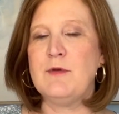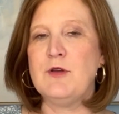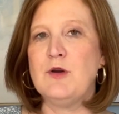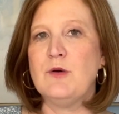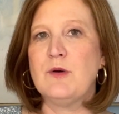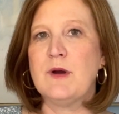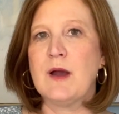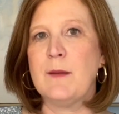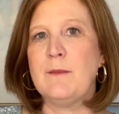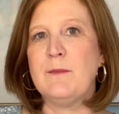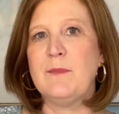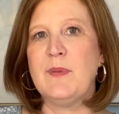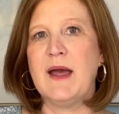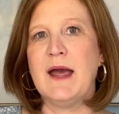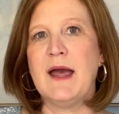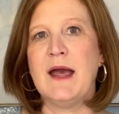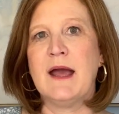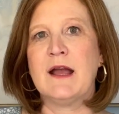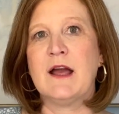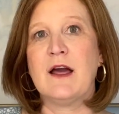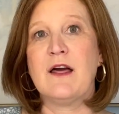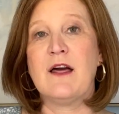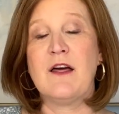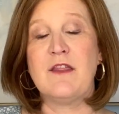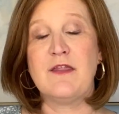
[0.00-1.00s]
You can
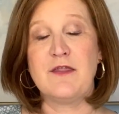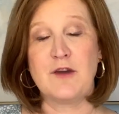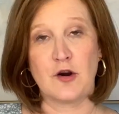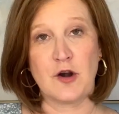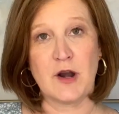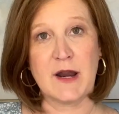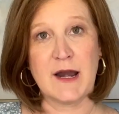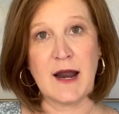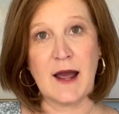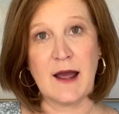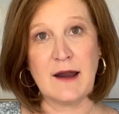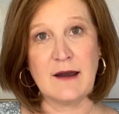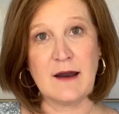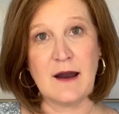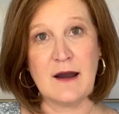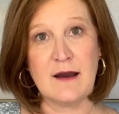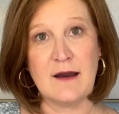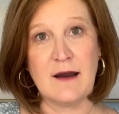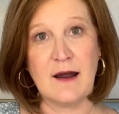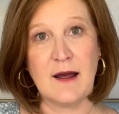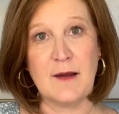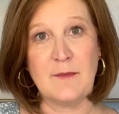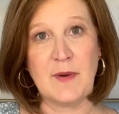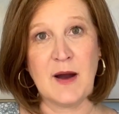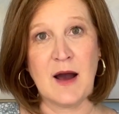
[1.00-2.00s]
pick a thirty-nine
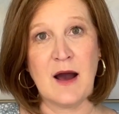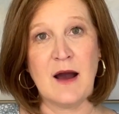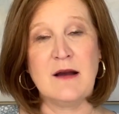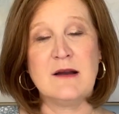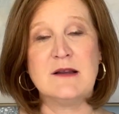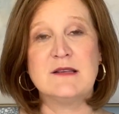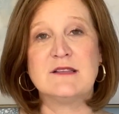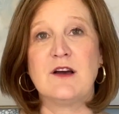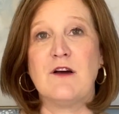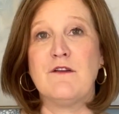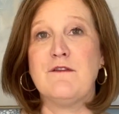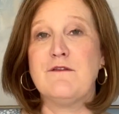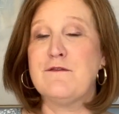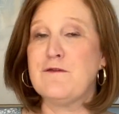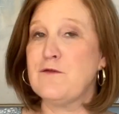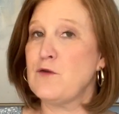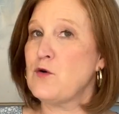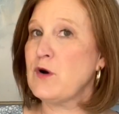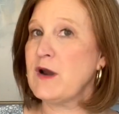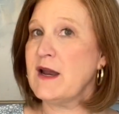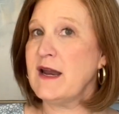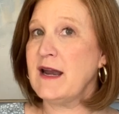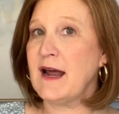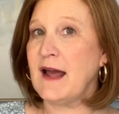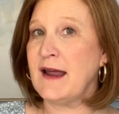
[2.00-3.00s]
ninety-nine box, a
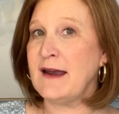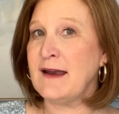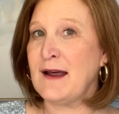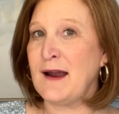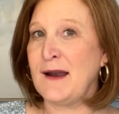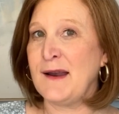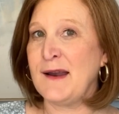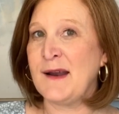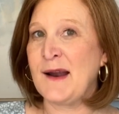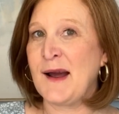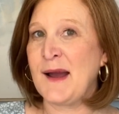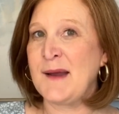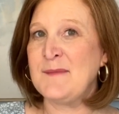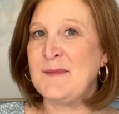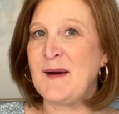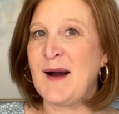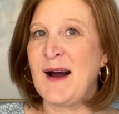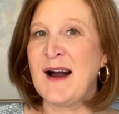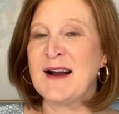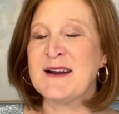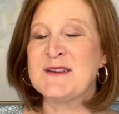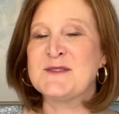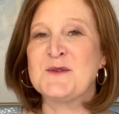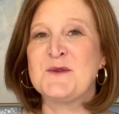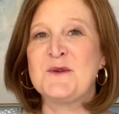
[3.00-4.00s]
forty-nine ninety-nine
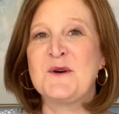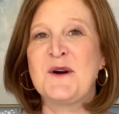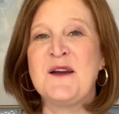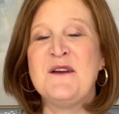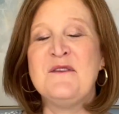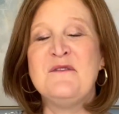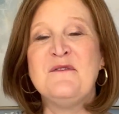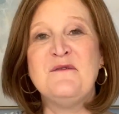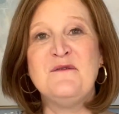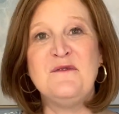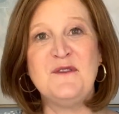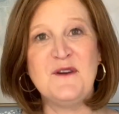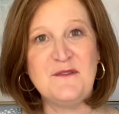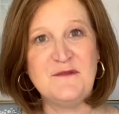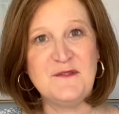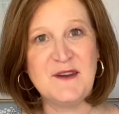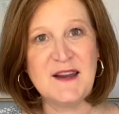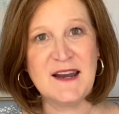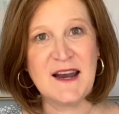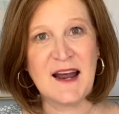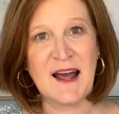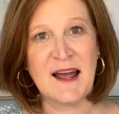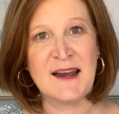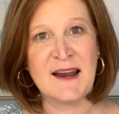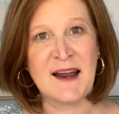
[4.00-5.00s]
box, or a
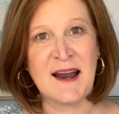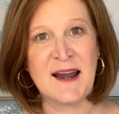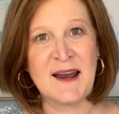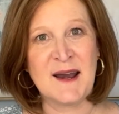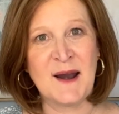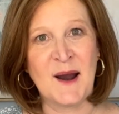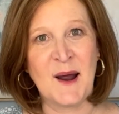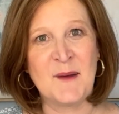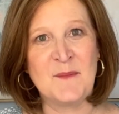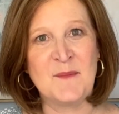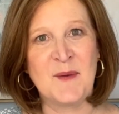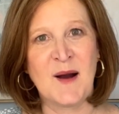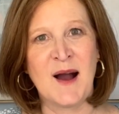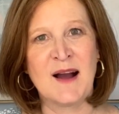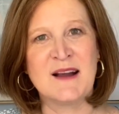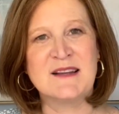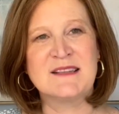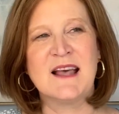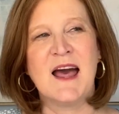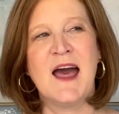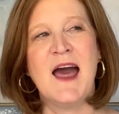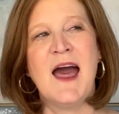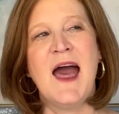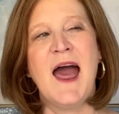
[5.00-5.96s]
fifty-nine ninety-nine box.